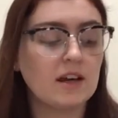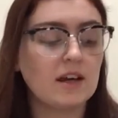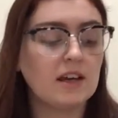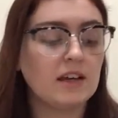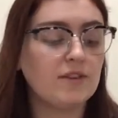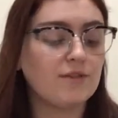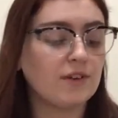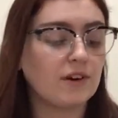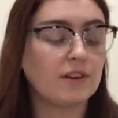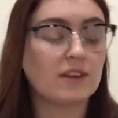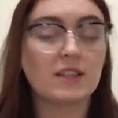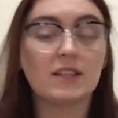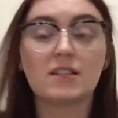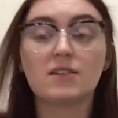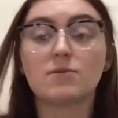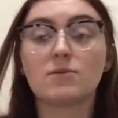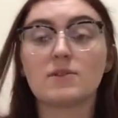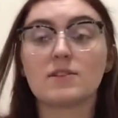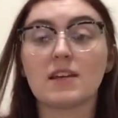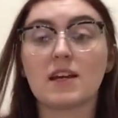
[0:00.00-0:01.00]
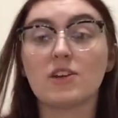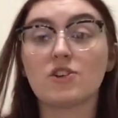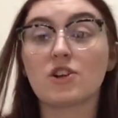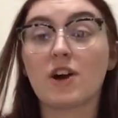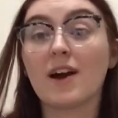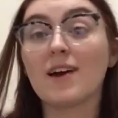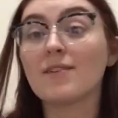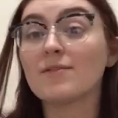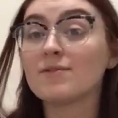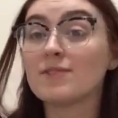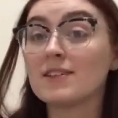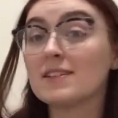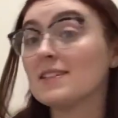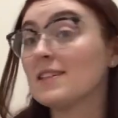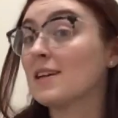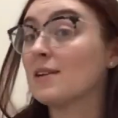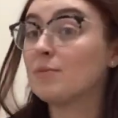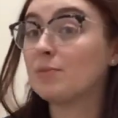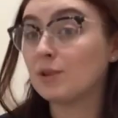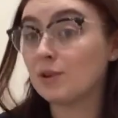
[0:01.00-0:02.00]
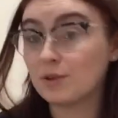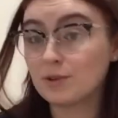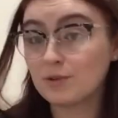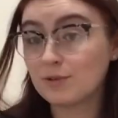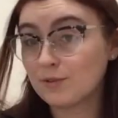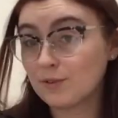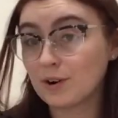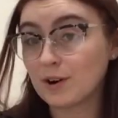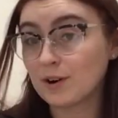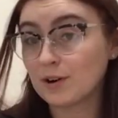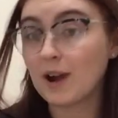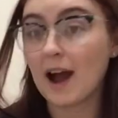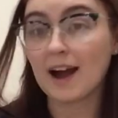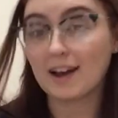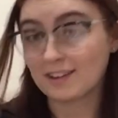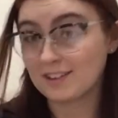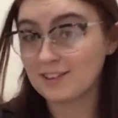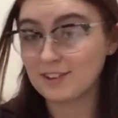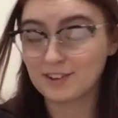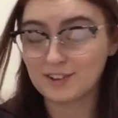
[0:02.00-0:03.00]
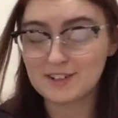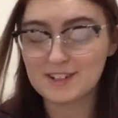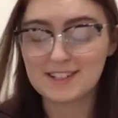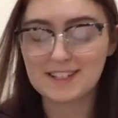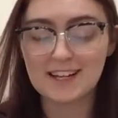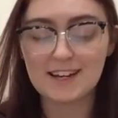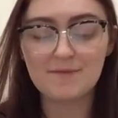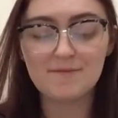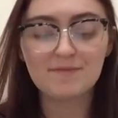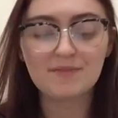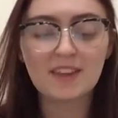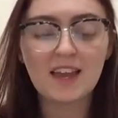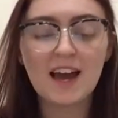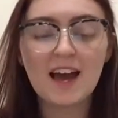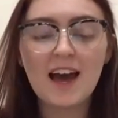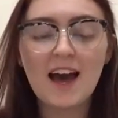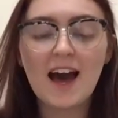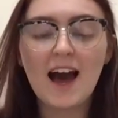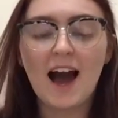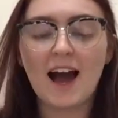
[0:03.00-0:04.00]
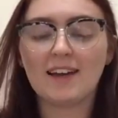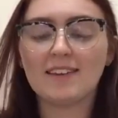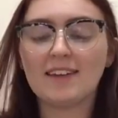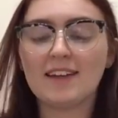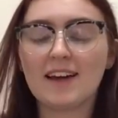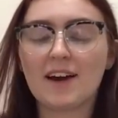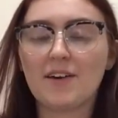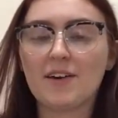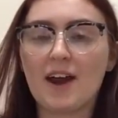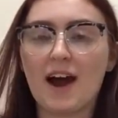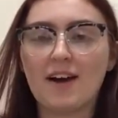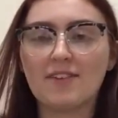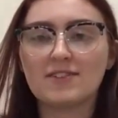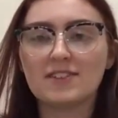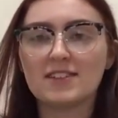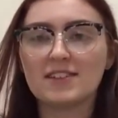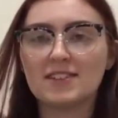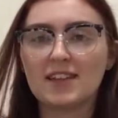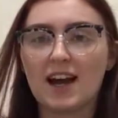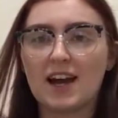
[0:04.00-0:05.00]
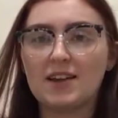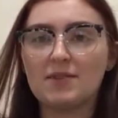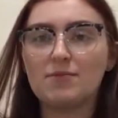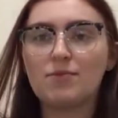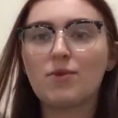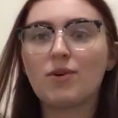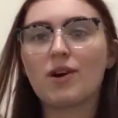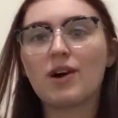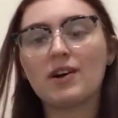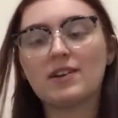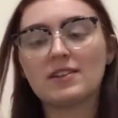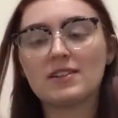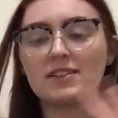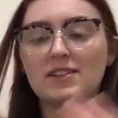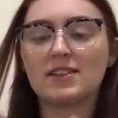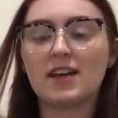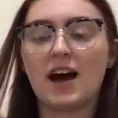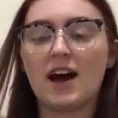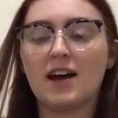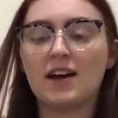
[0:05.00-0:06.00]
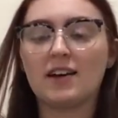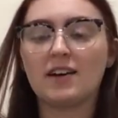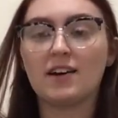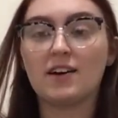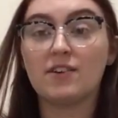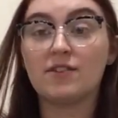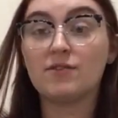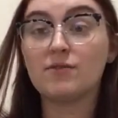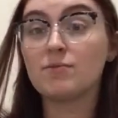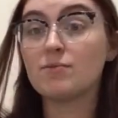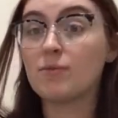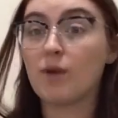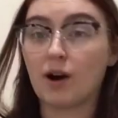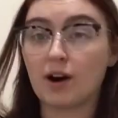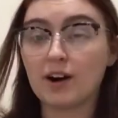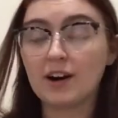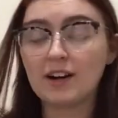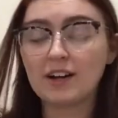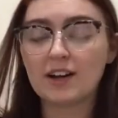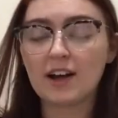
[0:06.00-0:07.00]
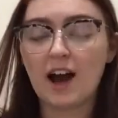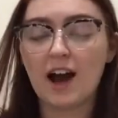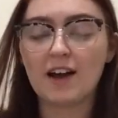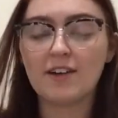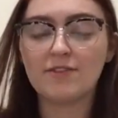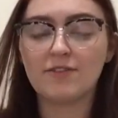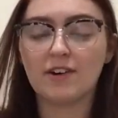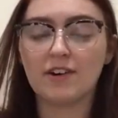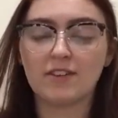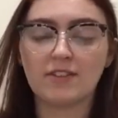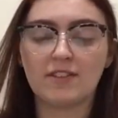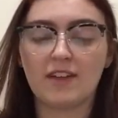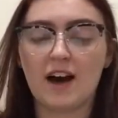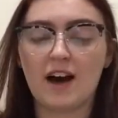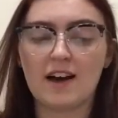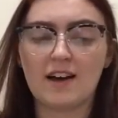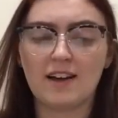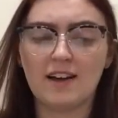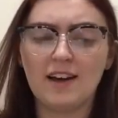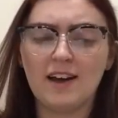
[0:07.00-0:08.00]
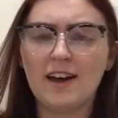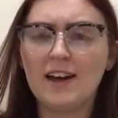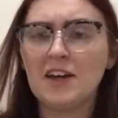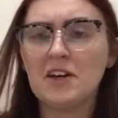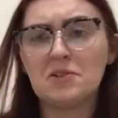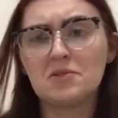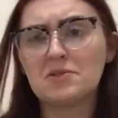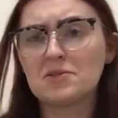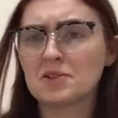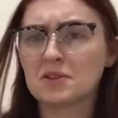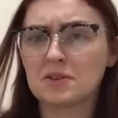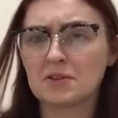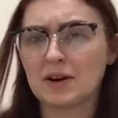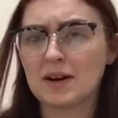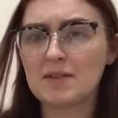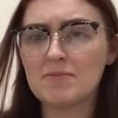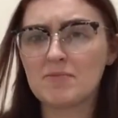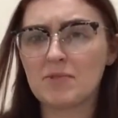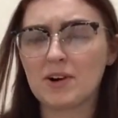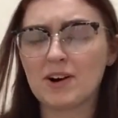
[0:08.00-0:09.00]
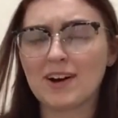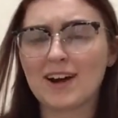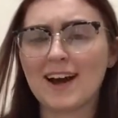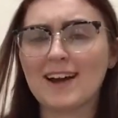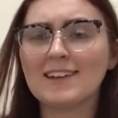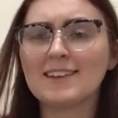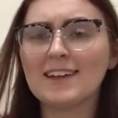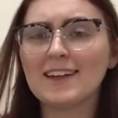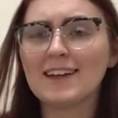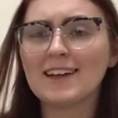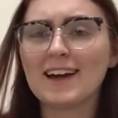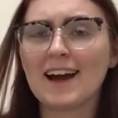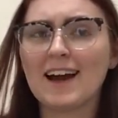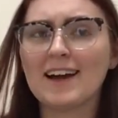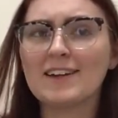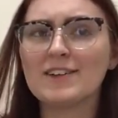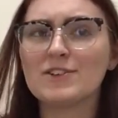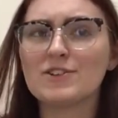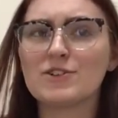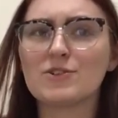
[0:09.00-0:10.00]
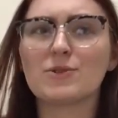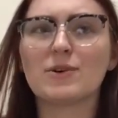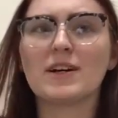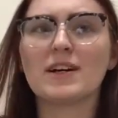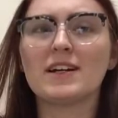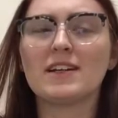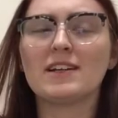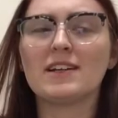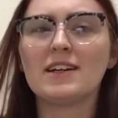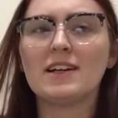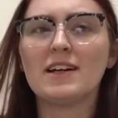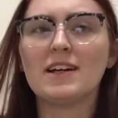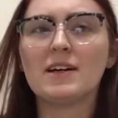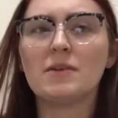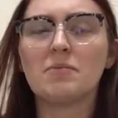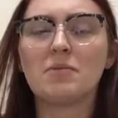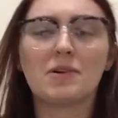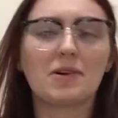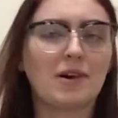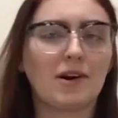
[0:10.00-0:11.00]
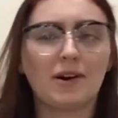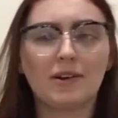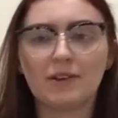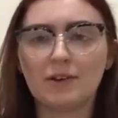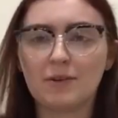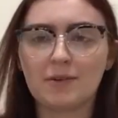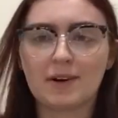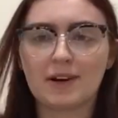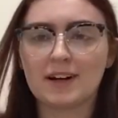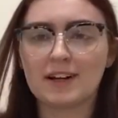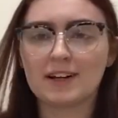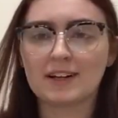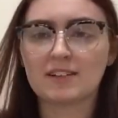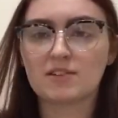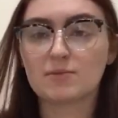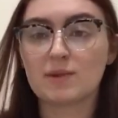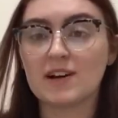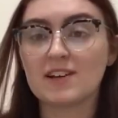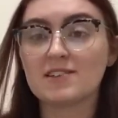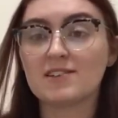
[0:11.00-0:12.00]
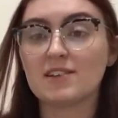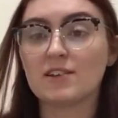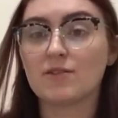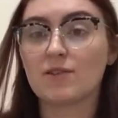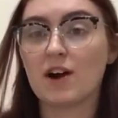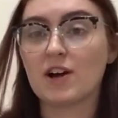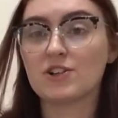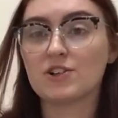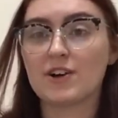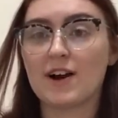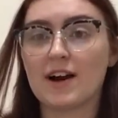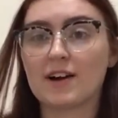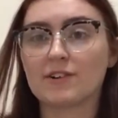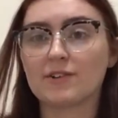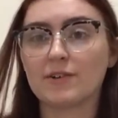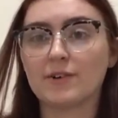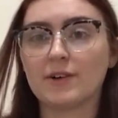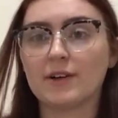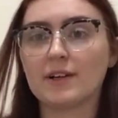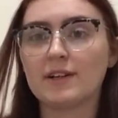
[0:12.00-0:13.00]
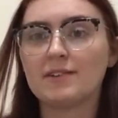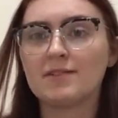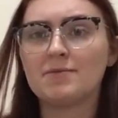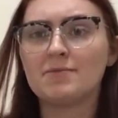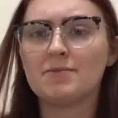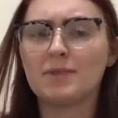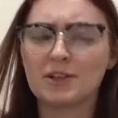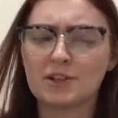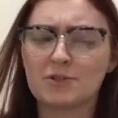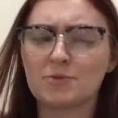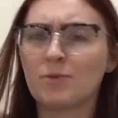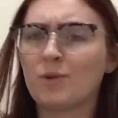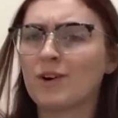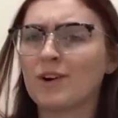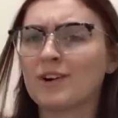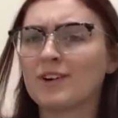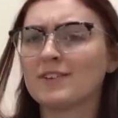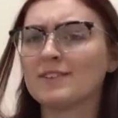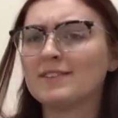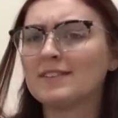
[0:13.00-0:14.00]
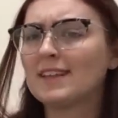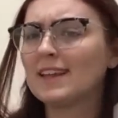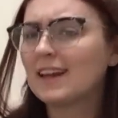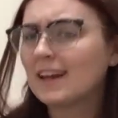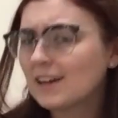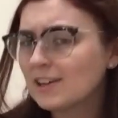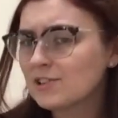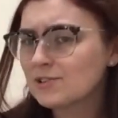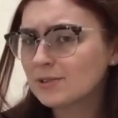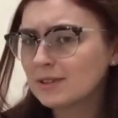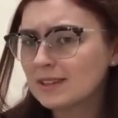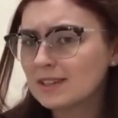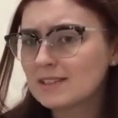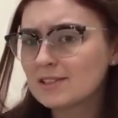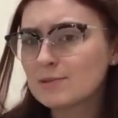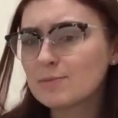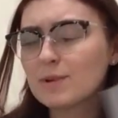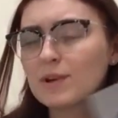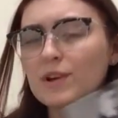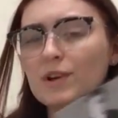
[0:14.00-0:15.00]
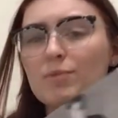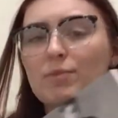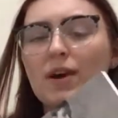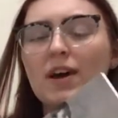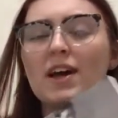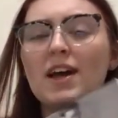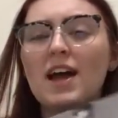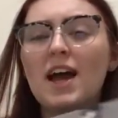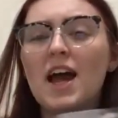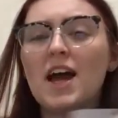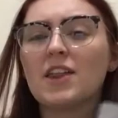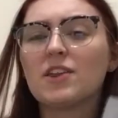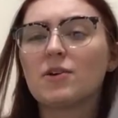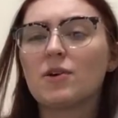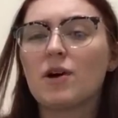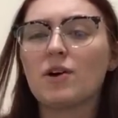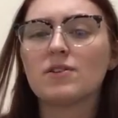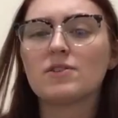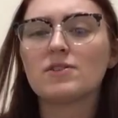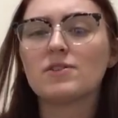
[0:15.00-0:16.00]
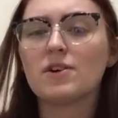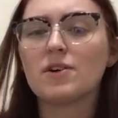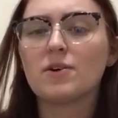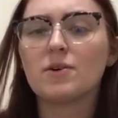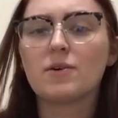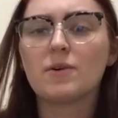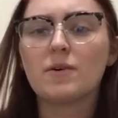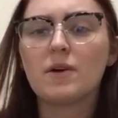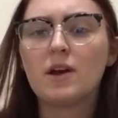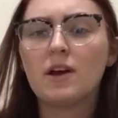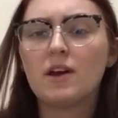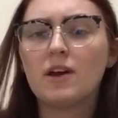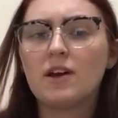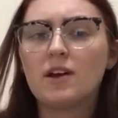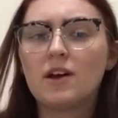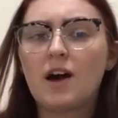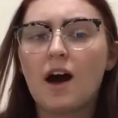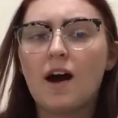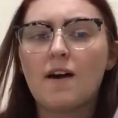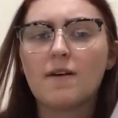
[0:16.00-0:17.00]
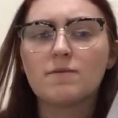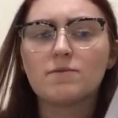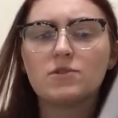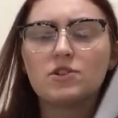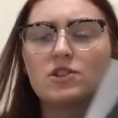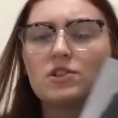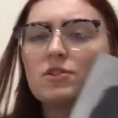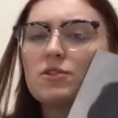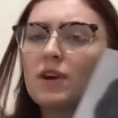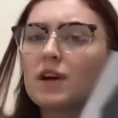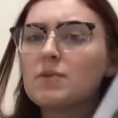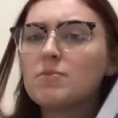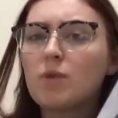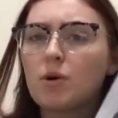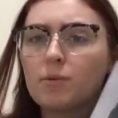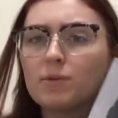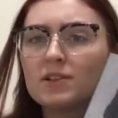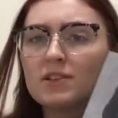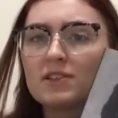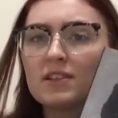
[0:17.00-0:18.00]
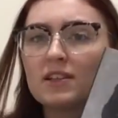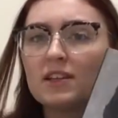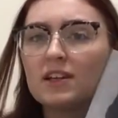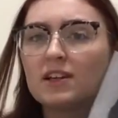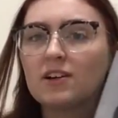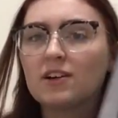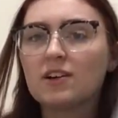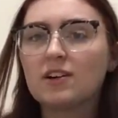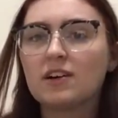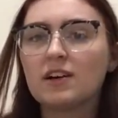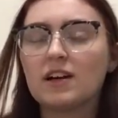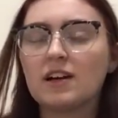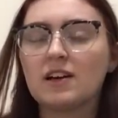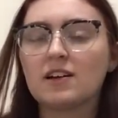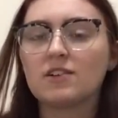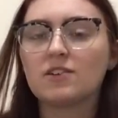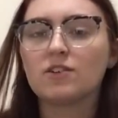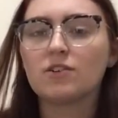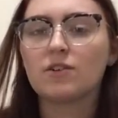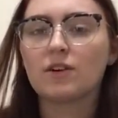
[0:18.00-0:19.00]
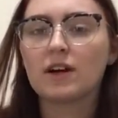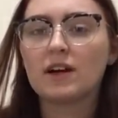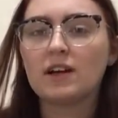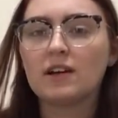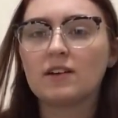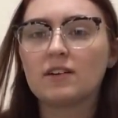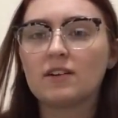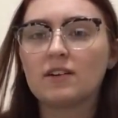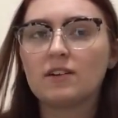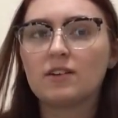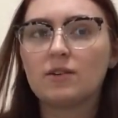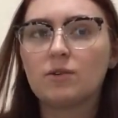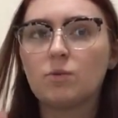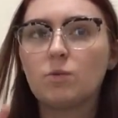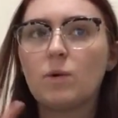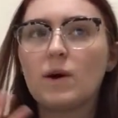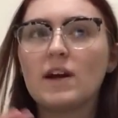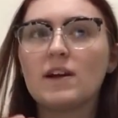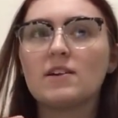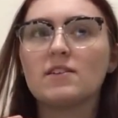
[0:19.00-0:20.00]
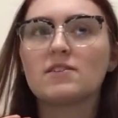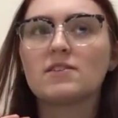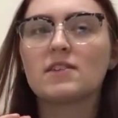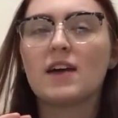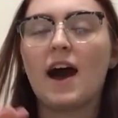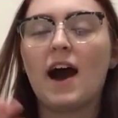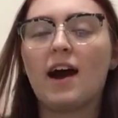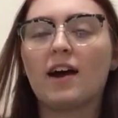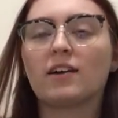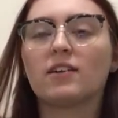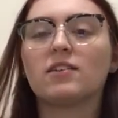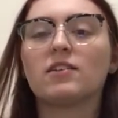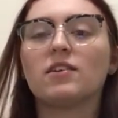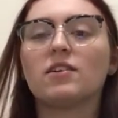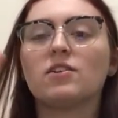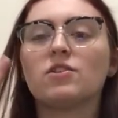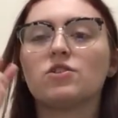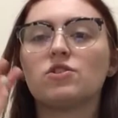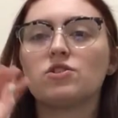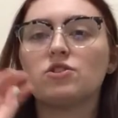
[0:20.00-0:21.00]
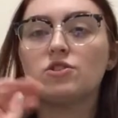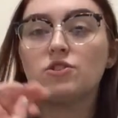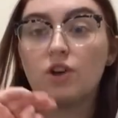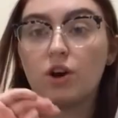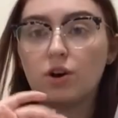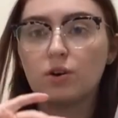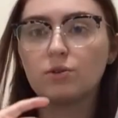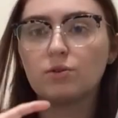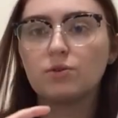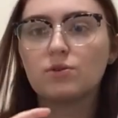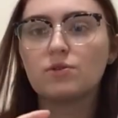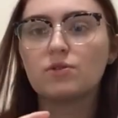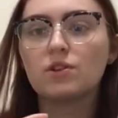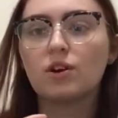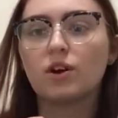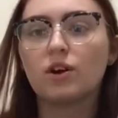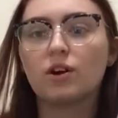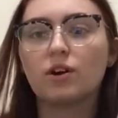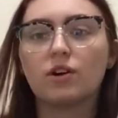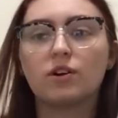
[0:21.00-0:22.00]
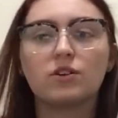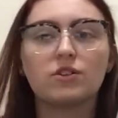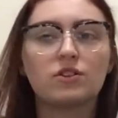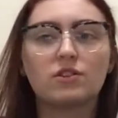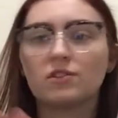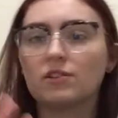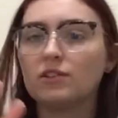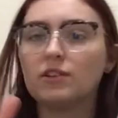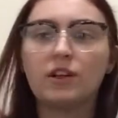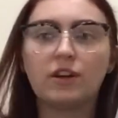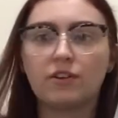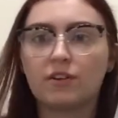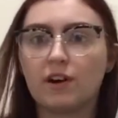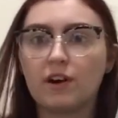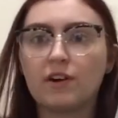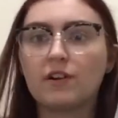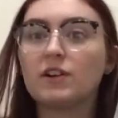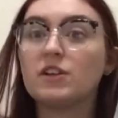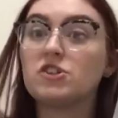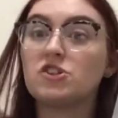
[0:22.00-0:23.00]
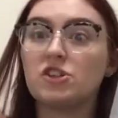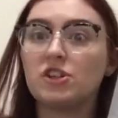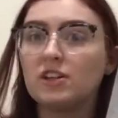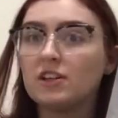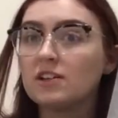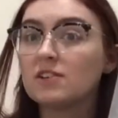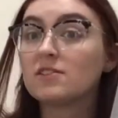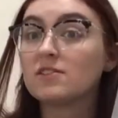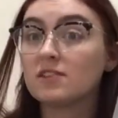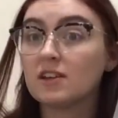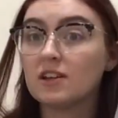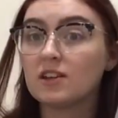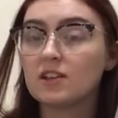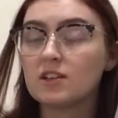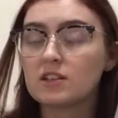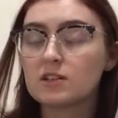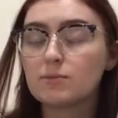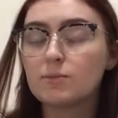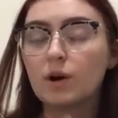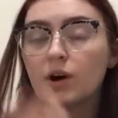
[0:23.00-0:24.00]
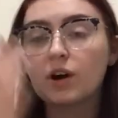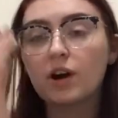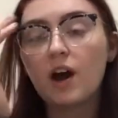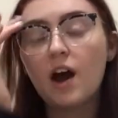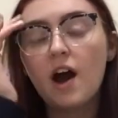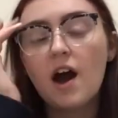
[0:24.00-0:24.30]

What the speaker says: he felt that this was a triumphant debut for Agatha Christie. I think I would have to side more on the side of Mark. I felt that it was a great book. I think I enjoyed Murder on the Orient Express and Roger Ackroyd much more than I enjoyed this book, but there are also just great moments in here and great ways that Agatha shows her just literary genius in this book.